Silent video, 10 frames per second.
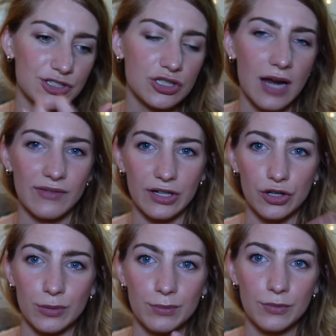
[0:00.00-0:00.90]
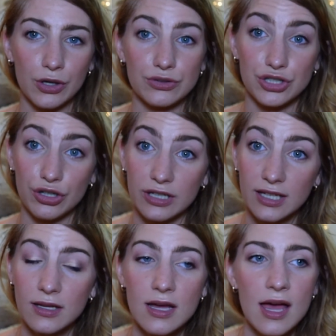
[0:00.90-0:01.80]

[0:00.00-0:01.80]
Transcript: It's just her journey,